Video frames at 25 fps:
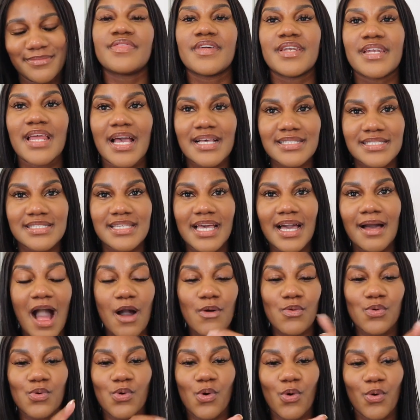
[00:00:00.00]
The next thing I
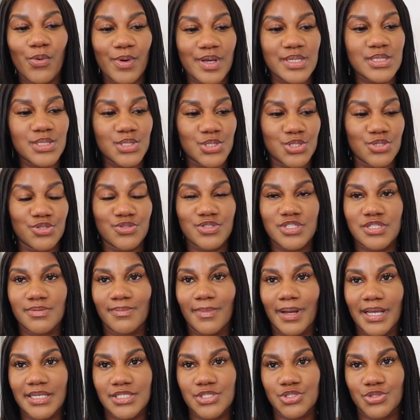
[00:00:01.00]
will always do to
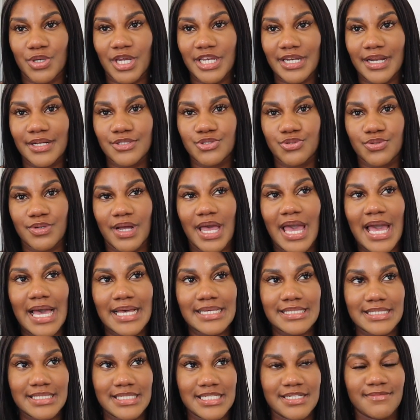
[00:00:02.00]
my straight natural
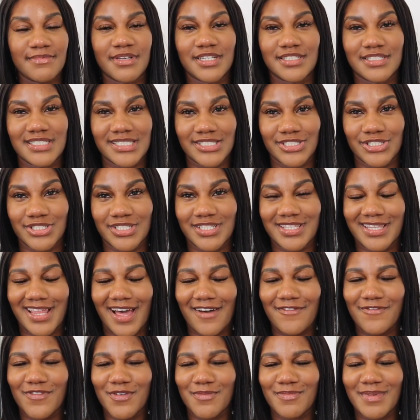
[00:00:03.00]
hair is deep condition.
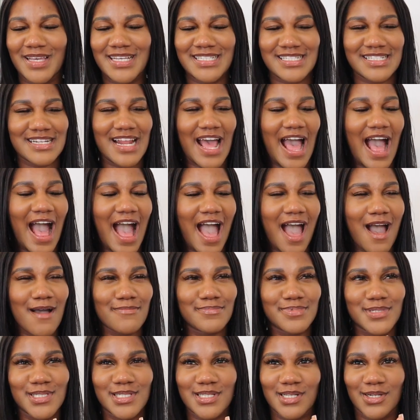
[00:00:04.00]
That for me is an
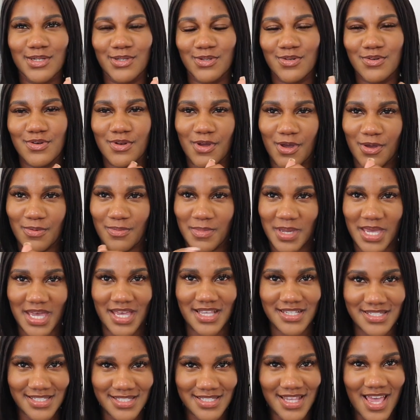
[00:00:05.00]
absolute no
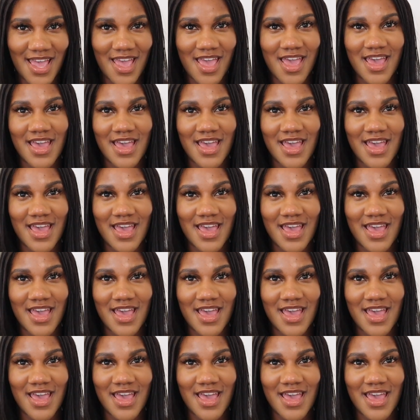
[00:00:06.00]
miss.